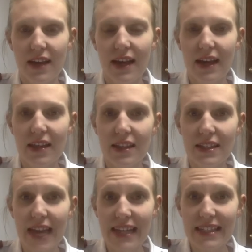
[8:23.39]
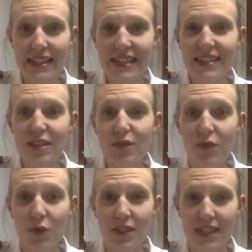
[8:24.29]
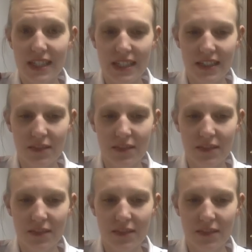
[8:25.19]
Again, that's Exodus 14.